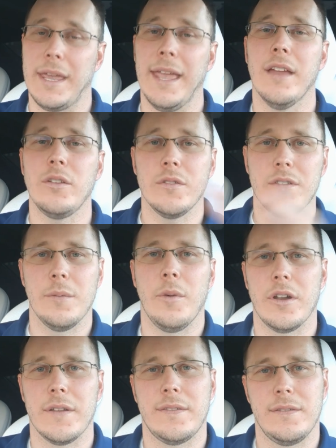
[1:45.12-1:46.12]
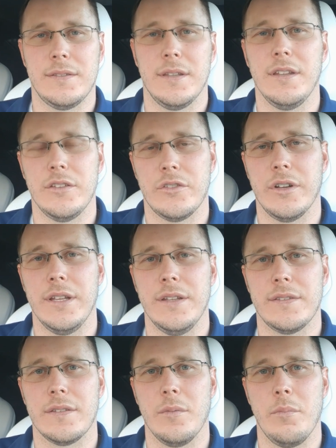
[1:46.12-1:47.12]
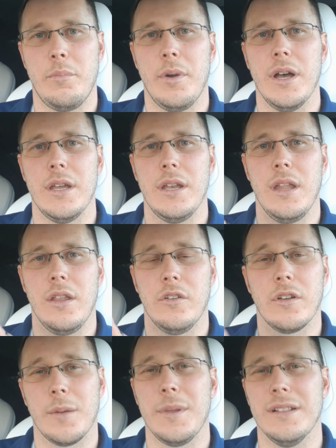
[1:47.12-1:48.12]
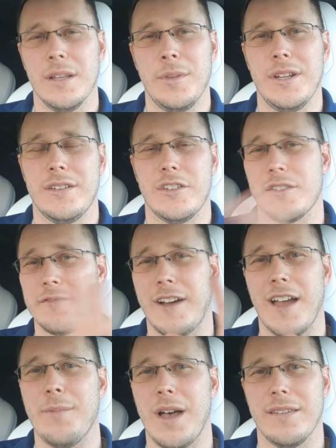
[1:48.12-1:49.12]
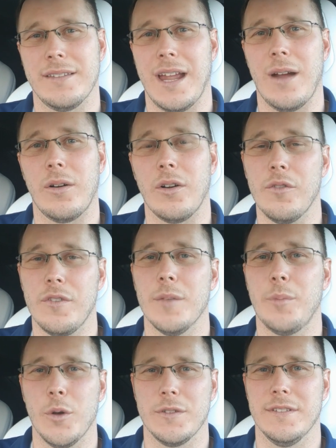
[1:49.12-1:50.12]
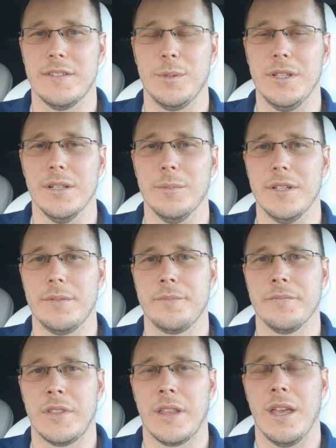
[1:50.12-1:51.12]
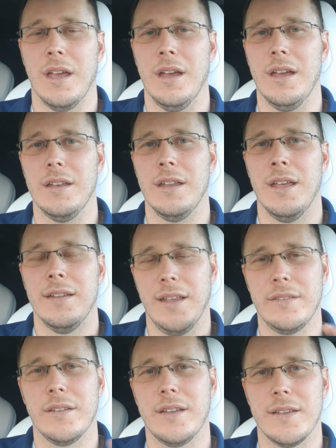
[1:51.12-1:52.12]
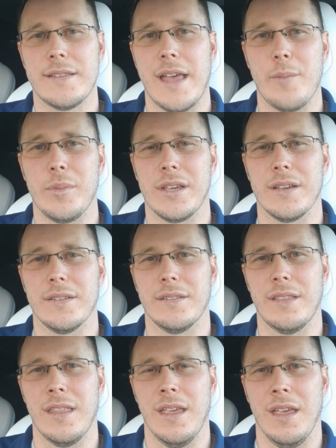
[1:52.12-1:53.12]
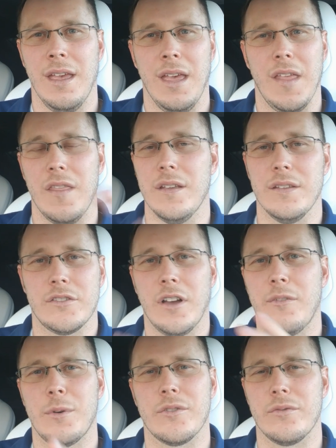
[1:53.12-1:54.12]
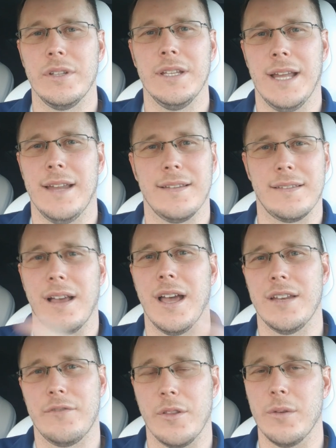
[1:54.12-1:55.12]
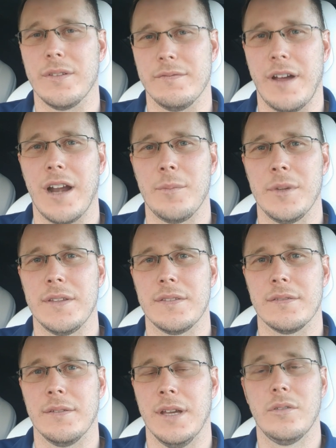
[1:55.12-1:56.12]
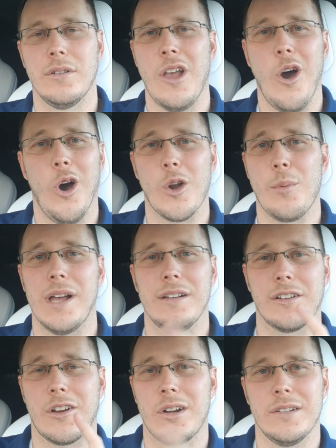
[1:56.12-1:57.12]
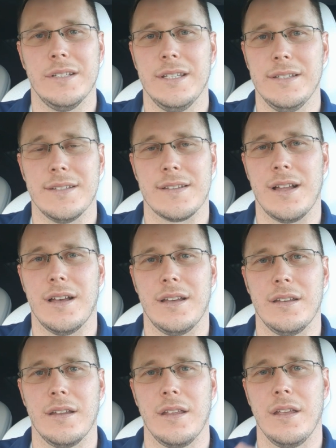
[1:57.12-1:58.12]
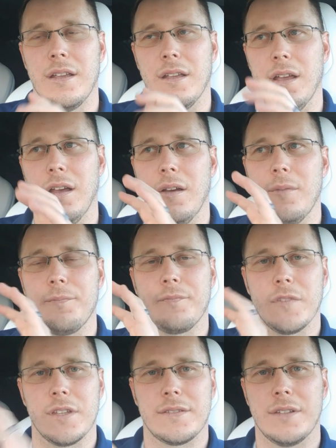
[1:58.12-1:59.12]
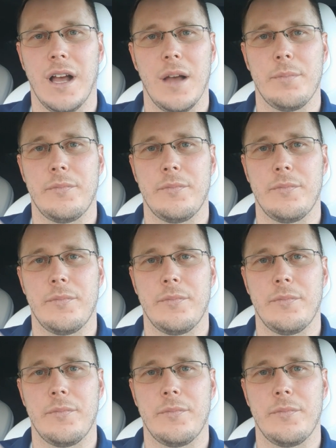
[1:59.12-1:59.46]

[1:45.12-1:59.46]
can use them on city streets, but you're going to be limited to just 5 miles an hour over the posted speed limit. And Tesla does that because the software is really not designed for those environments. Autopilot currently does not stop